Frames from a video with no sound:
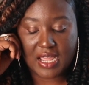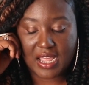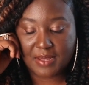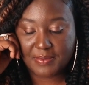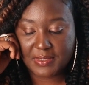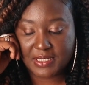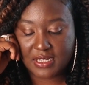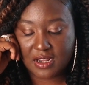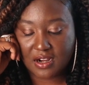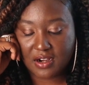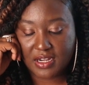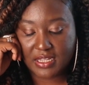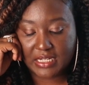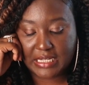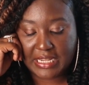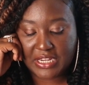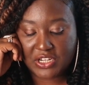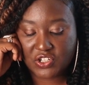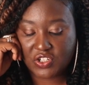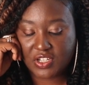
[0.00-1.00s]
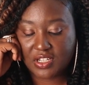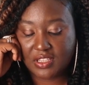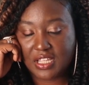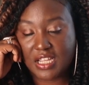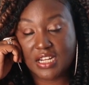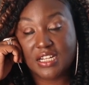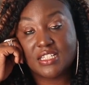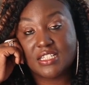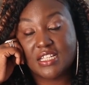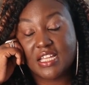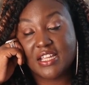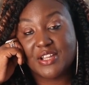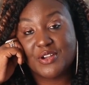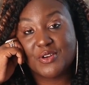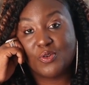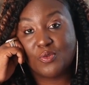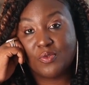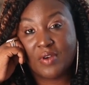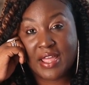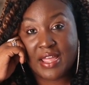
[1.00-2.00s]
I'm sorry, Alicia, that is
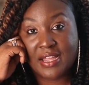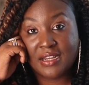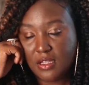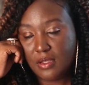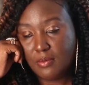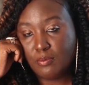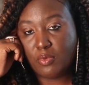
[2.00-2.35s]
incorrect.